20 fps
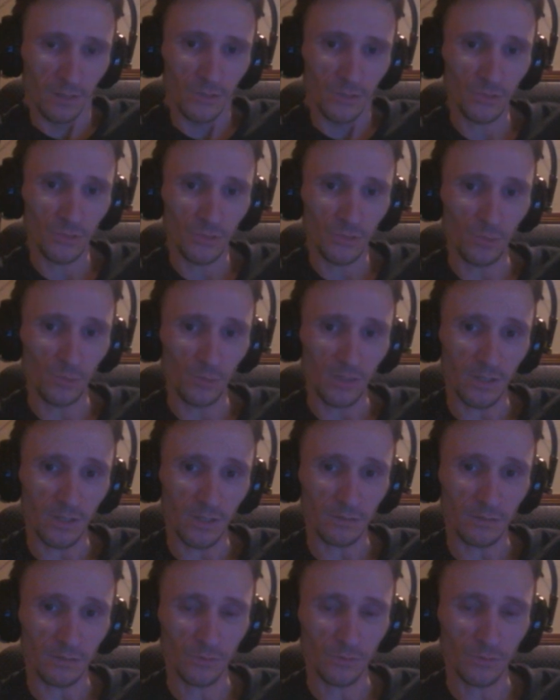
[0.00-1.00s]
to
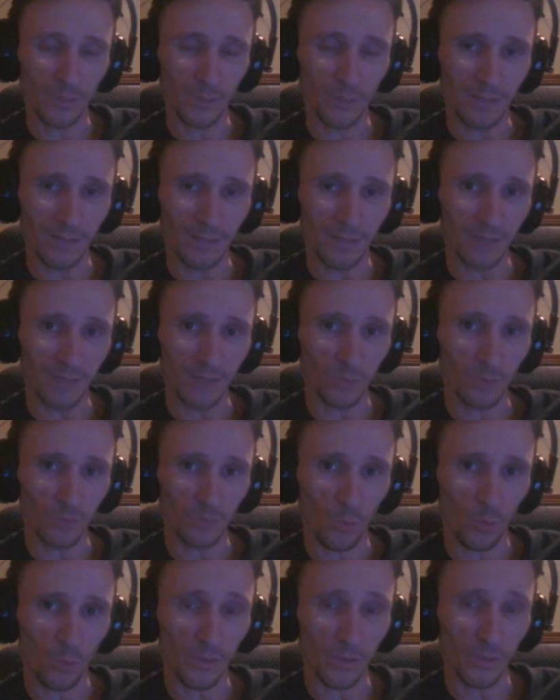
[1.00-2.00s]
uh, do a live
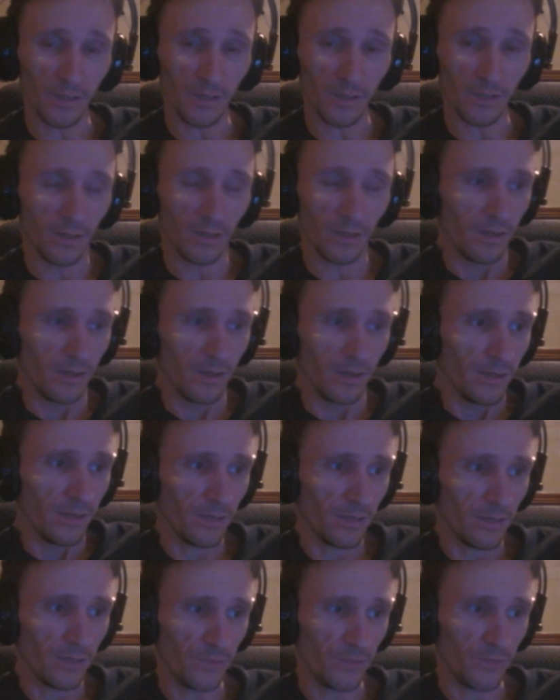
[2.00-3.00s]
recording
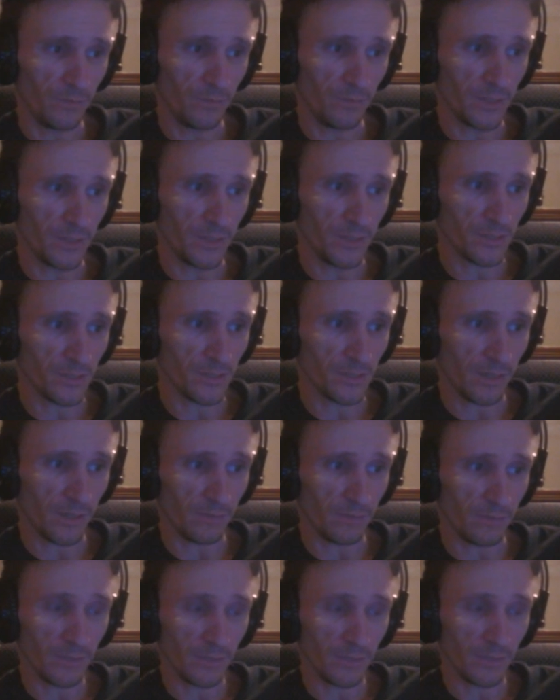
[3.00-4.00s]
of the events
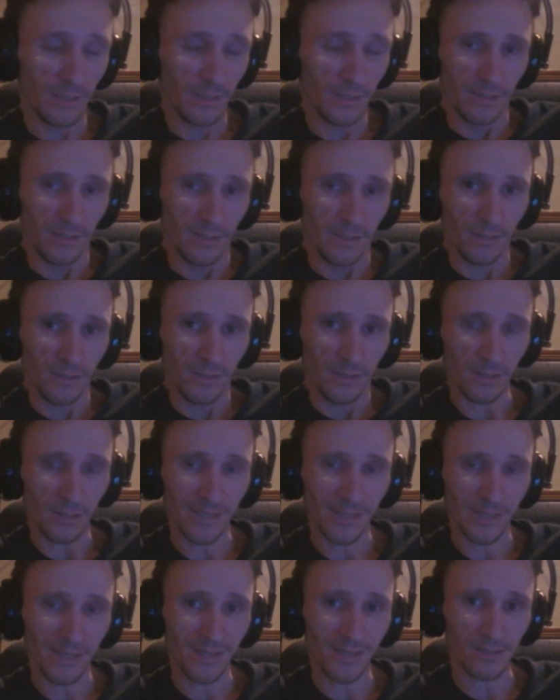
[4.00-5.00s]
at uh,
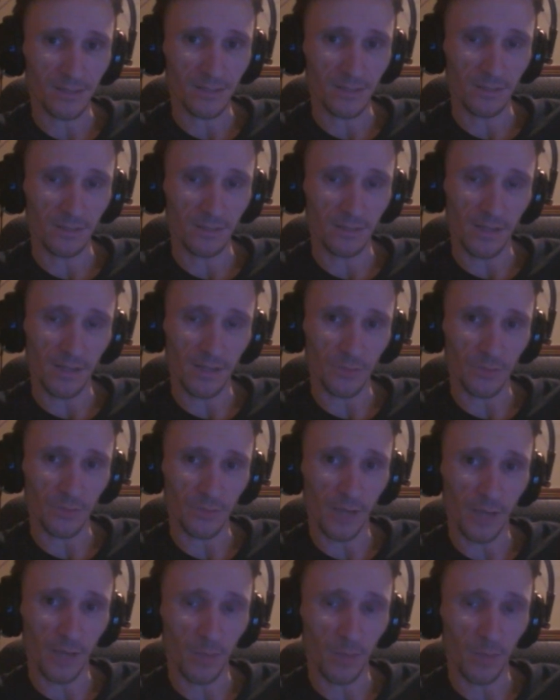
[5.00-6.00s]
K S C as they're
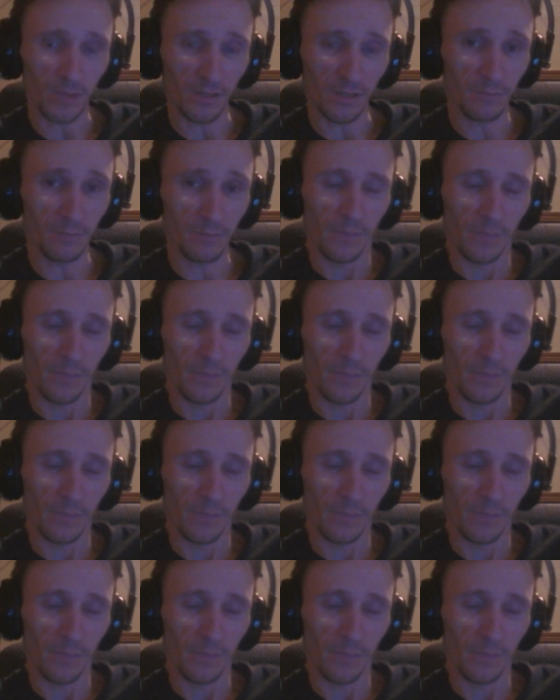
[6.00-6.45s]
happening,